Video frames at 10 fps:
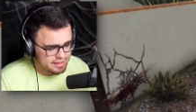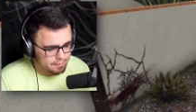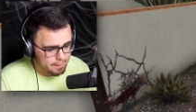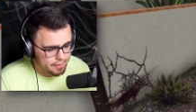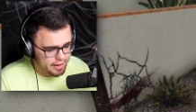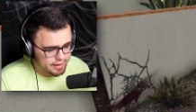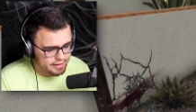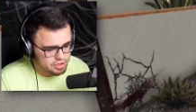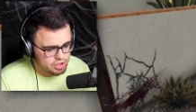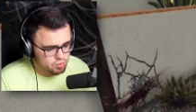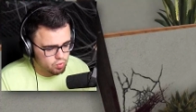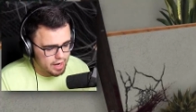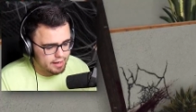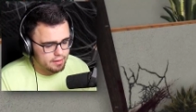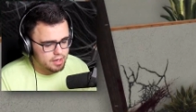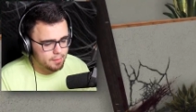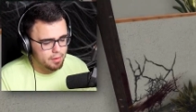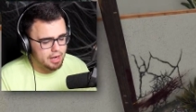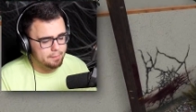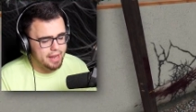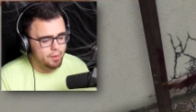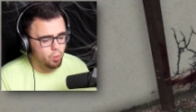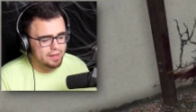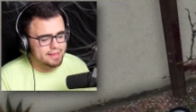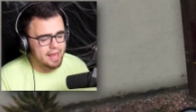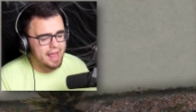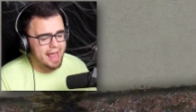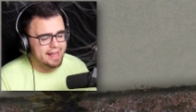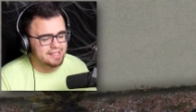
Get my bike and just ride it. Come on, man, what the heck?